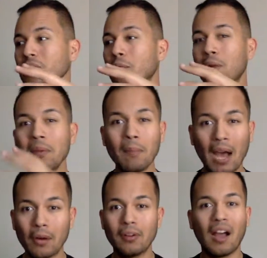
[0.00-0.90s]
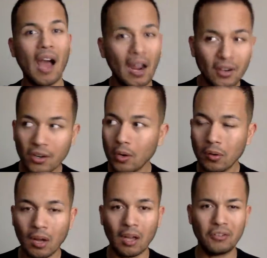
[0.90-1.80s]
remodel it, hire your own
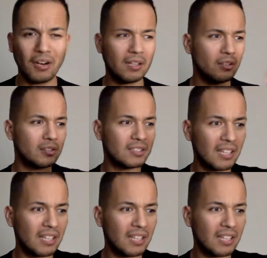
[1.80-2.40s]
contractors,